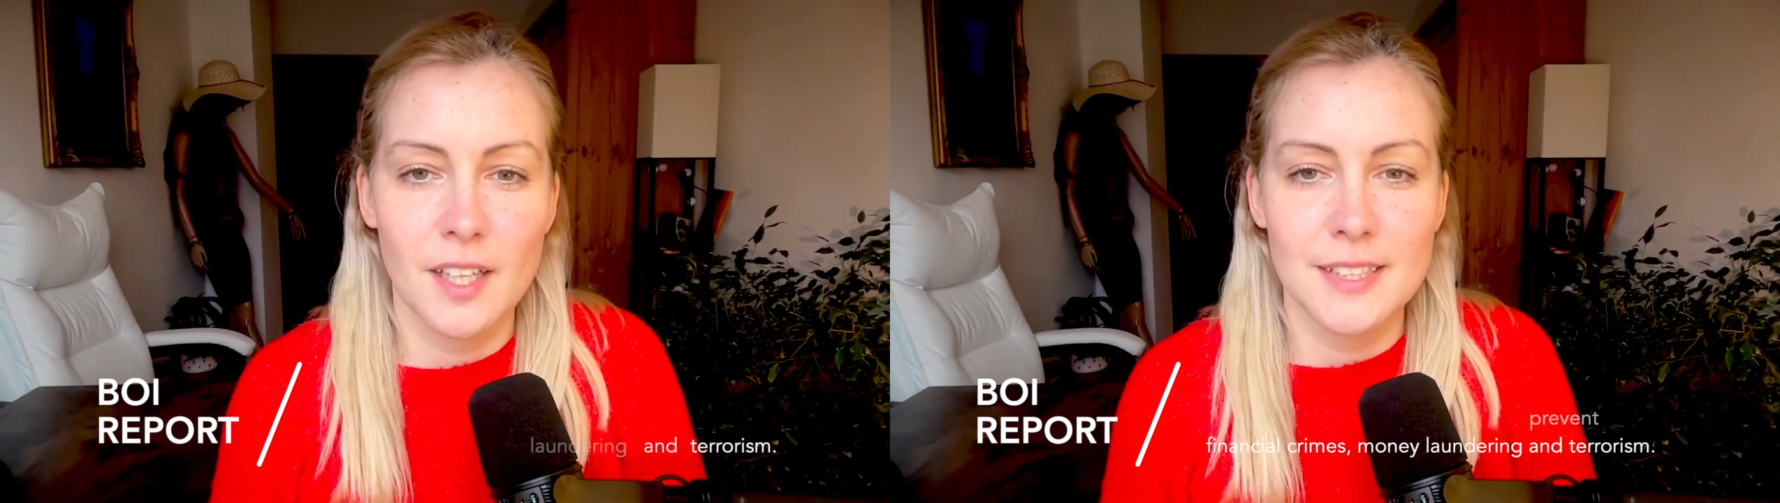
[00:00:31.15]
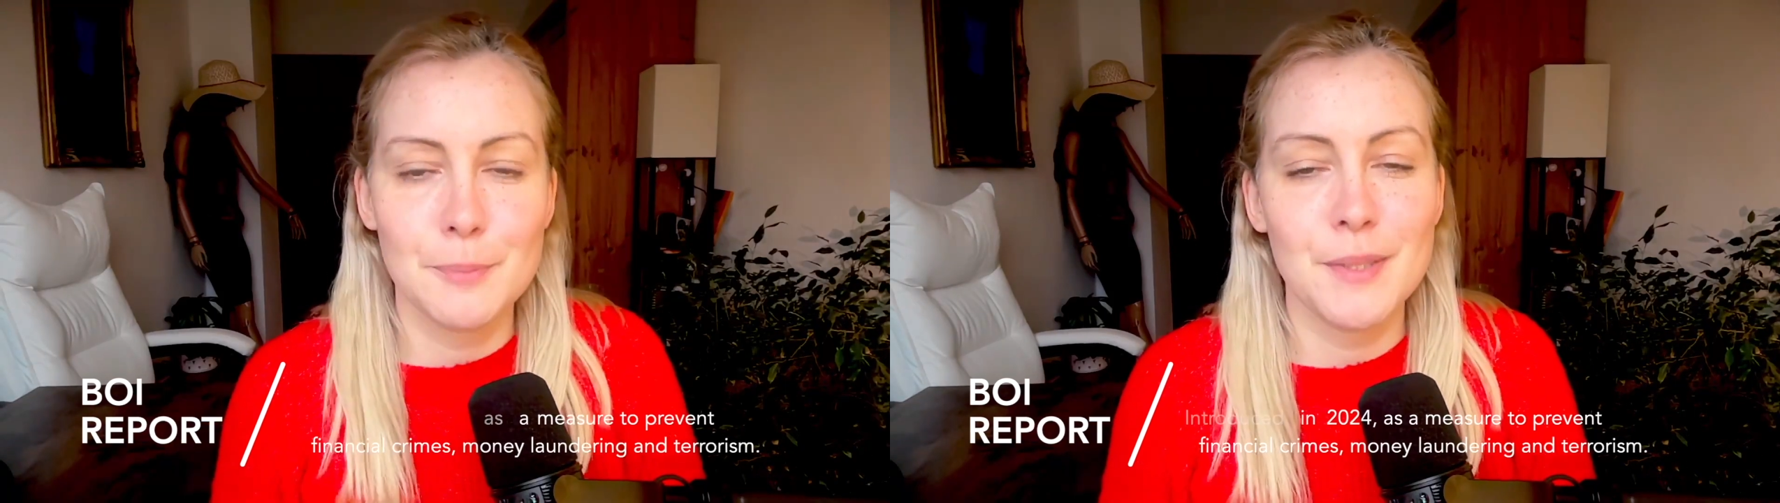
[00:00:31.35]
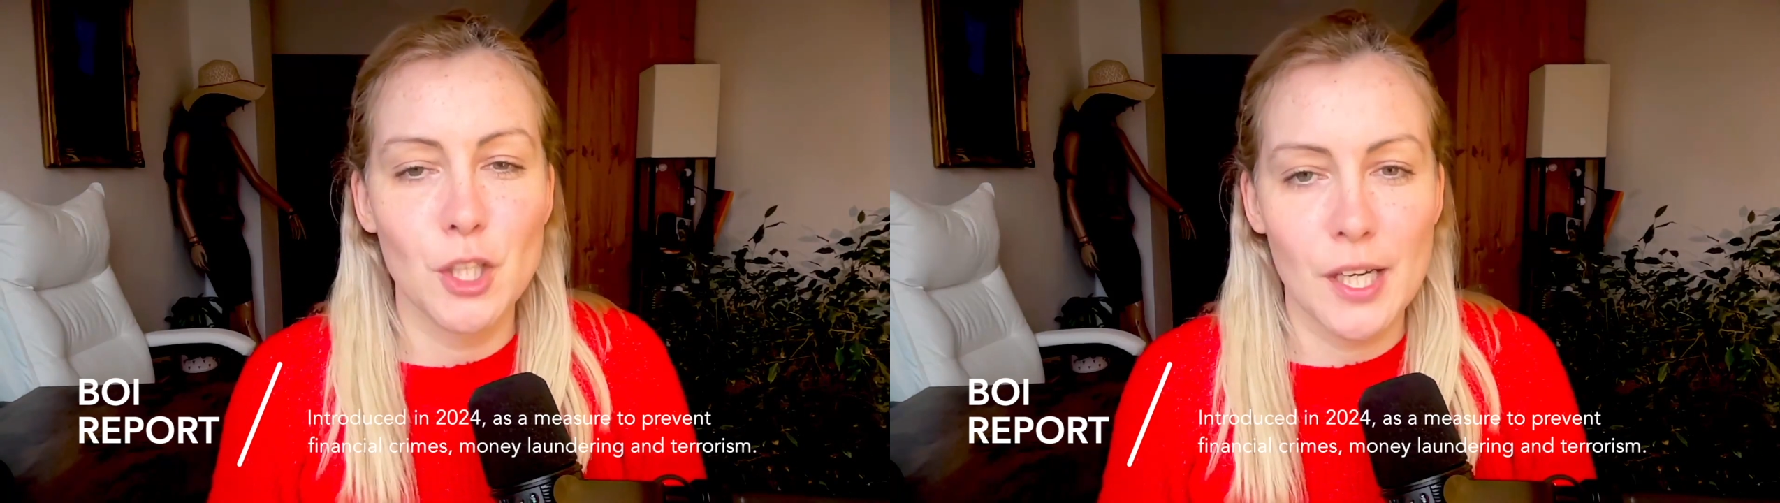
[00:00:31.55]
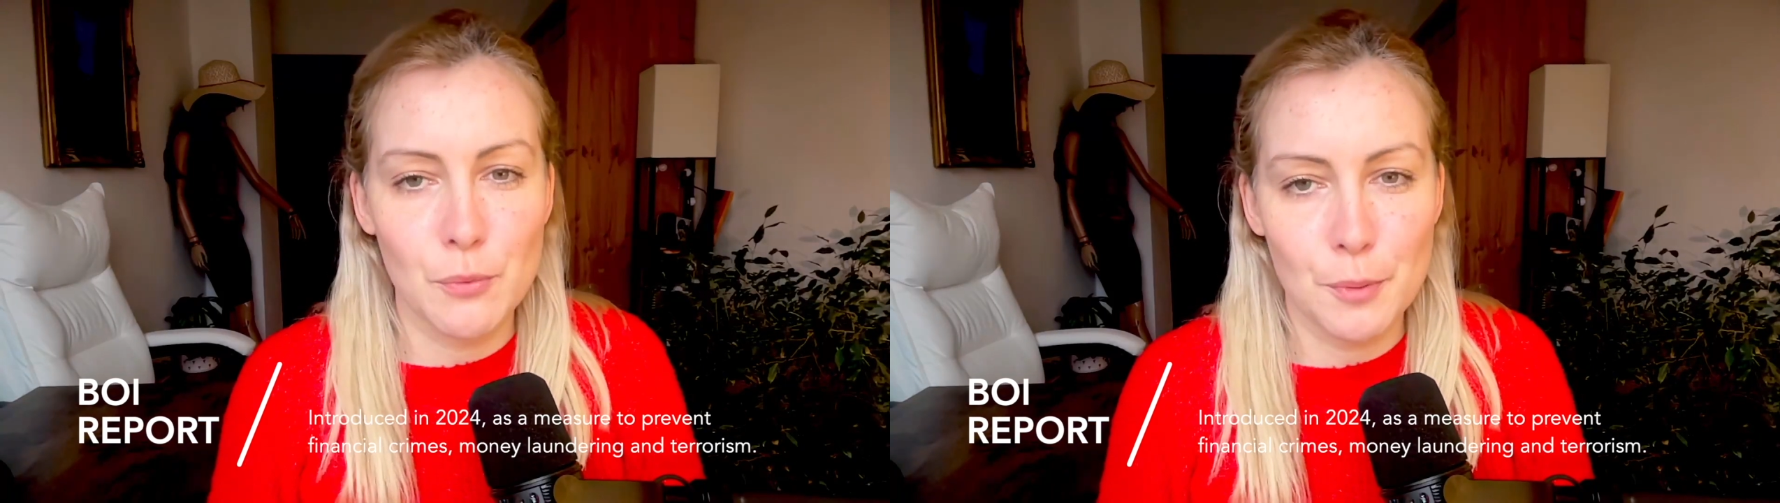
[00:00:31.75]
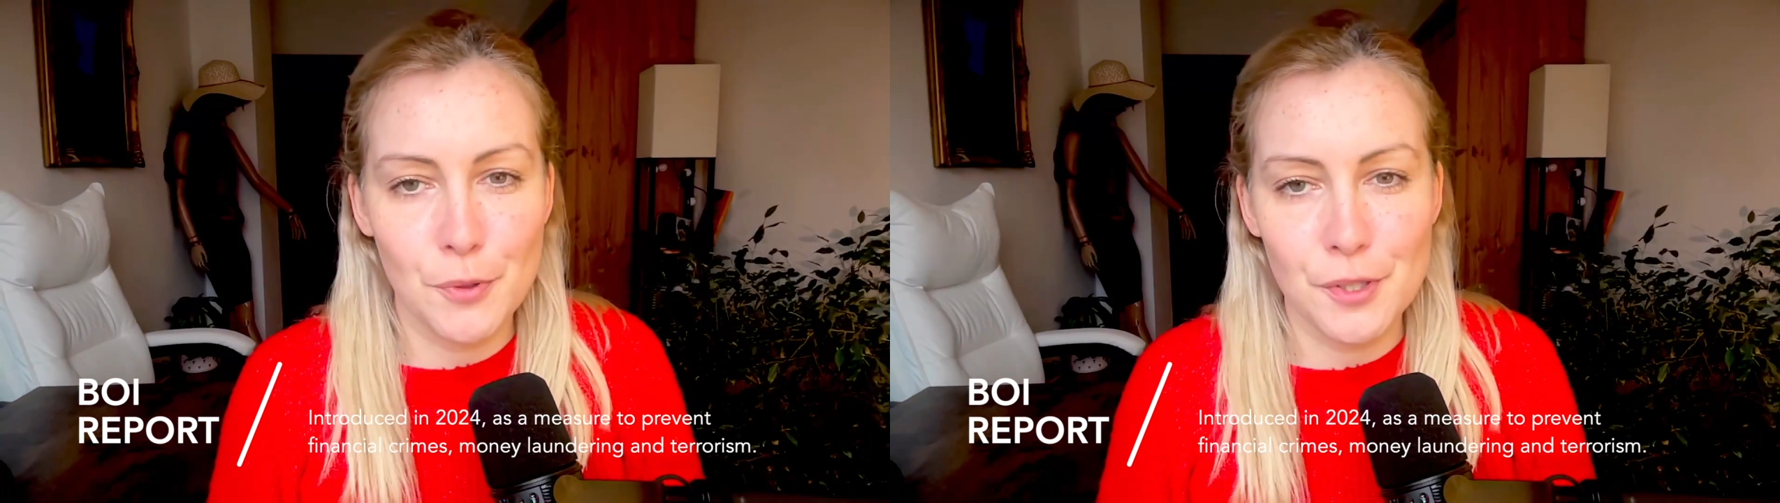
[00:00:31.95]
The BOI
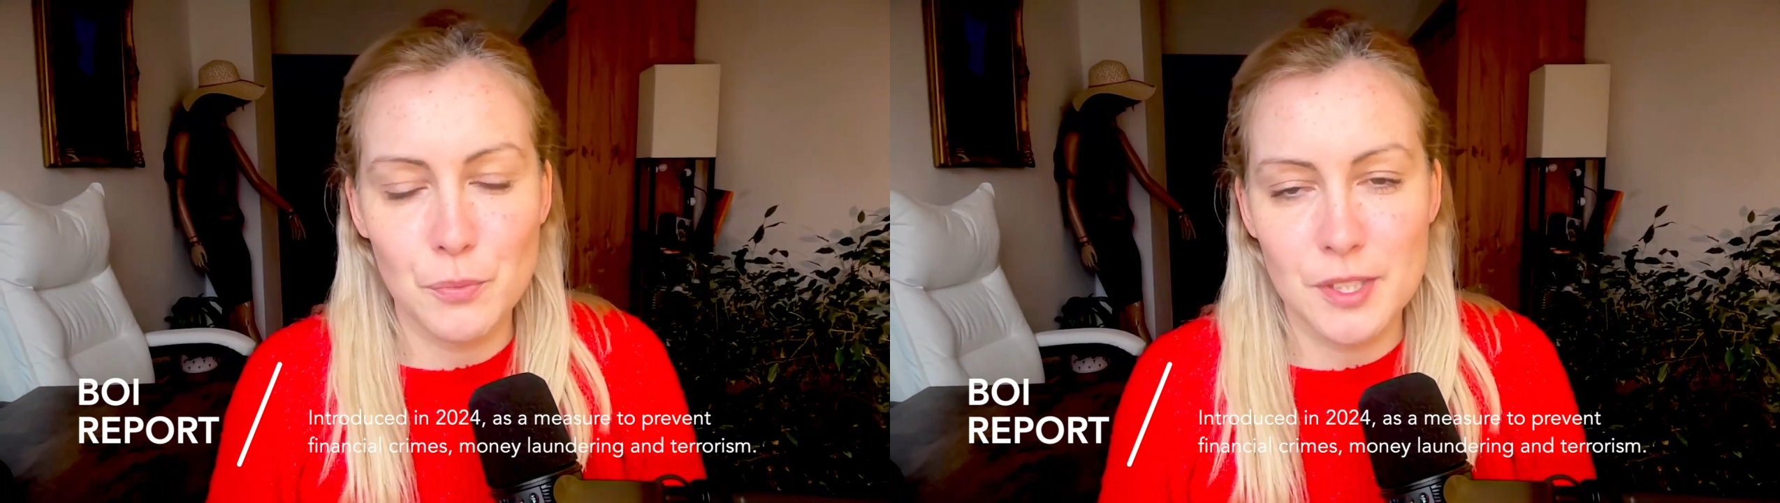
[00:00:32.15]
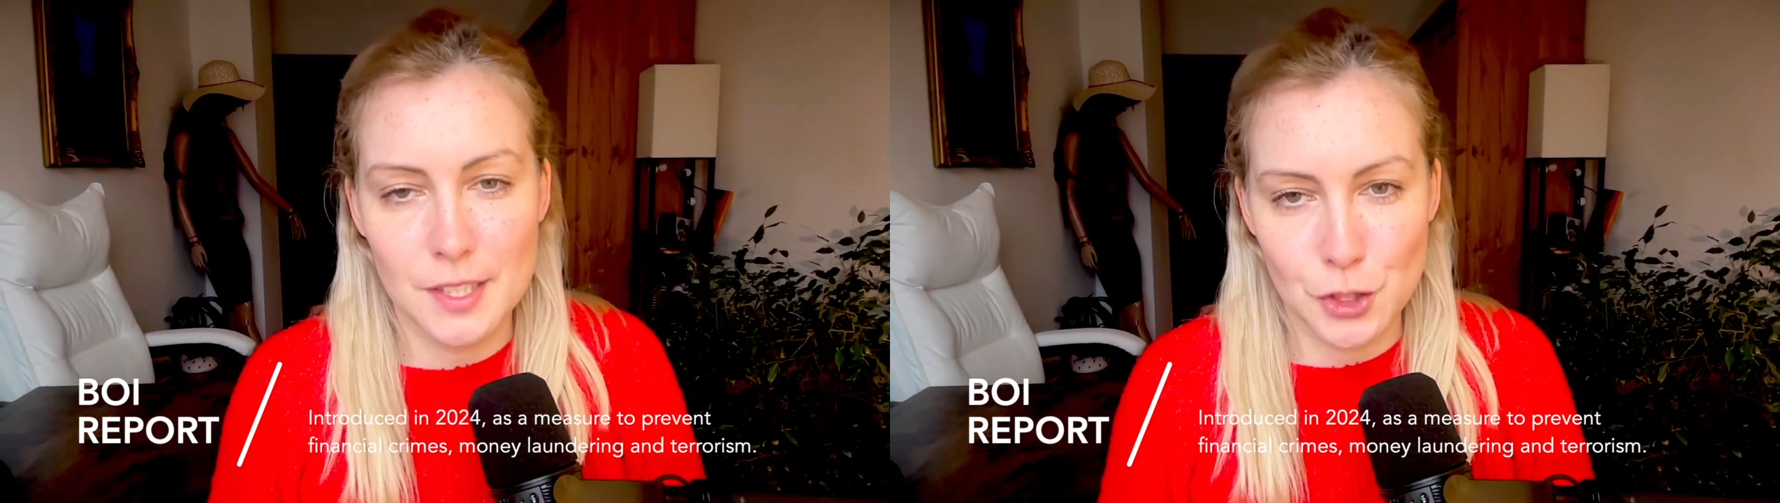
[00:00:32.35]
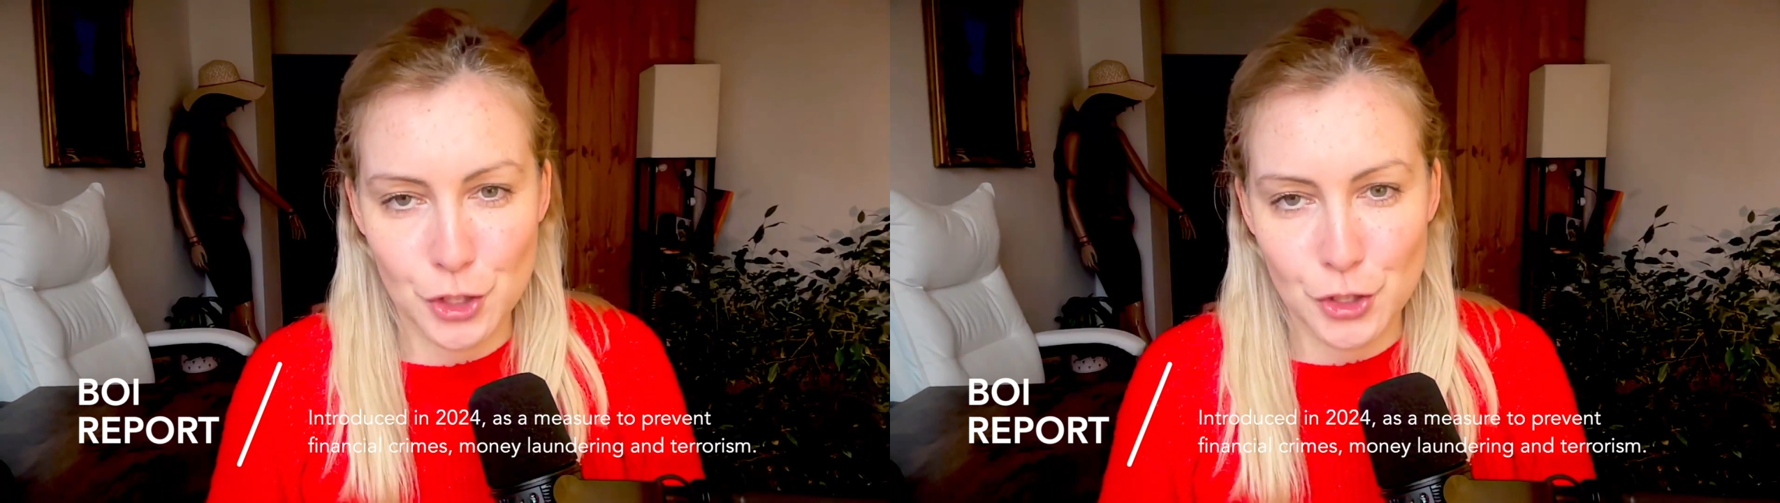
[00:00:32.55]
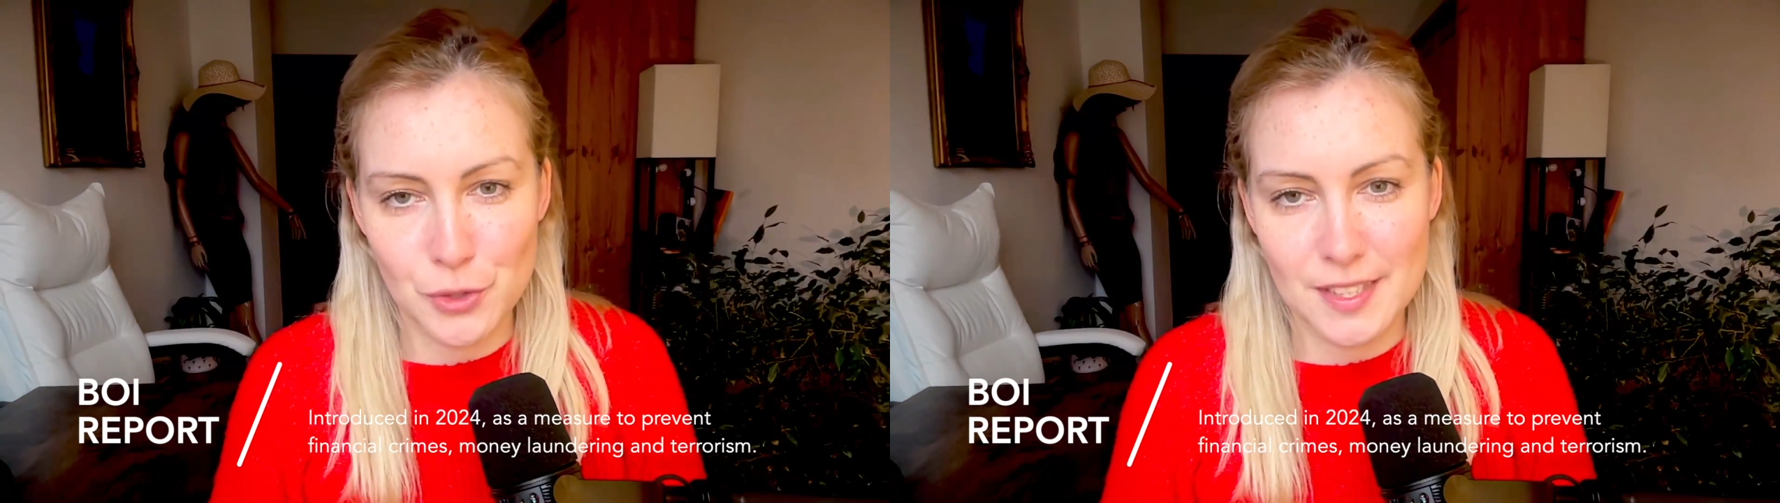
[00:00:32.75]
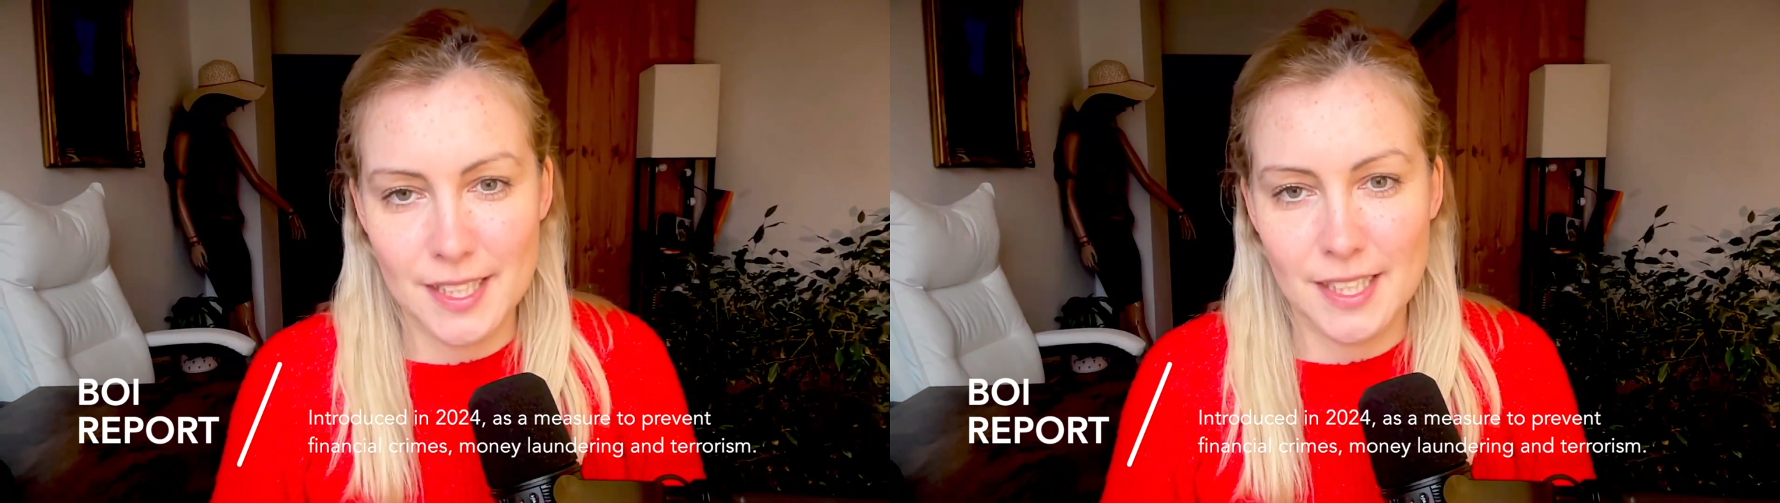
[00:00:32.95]
report was
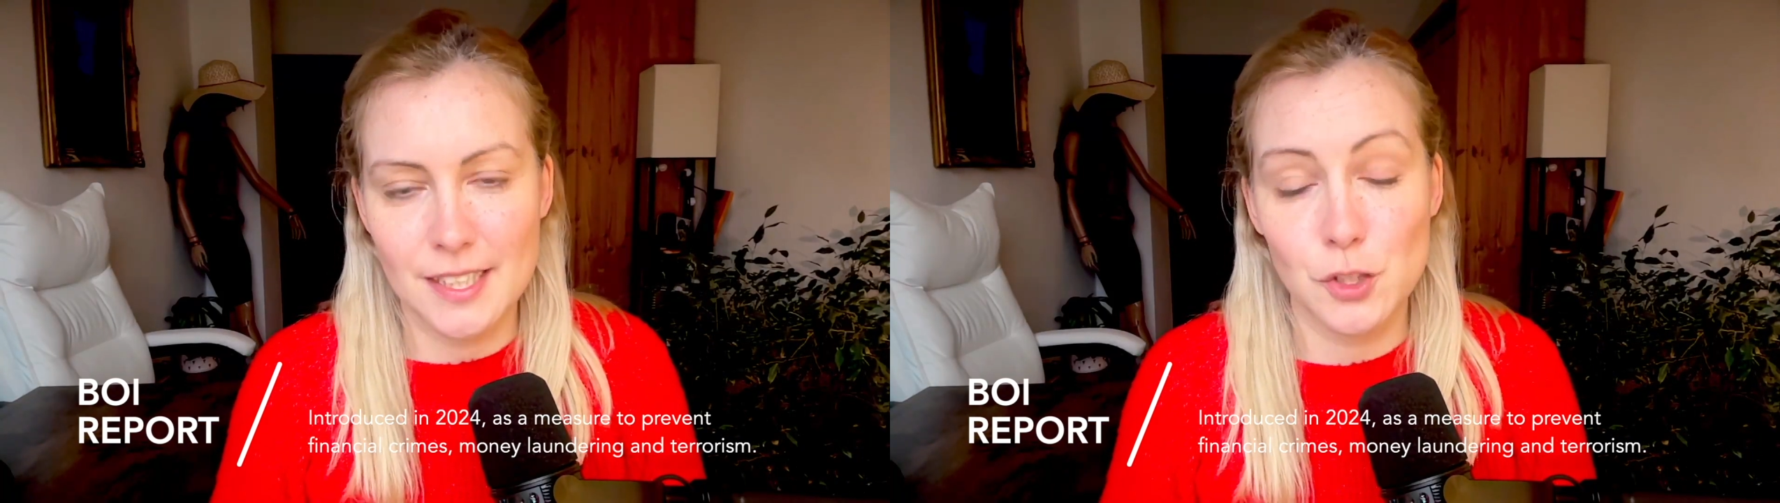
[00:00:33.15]
introduced in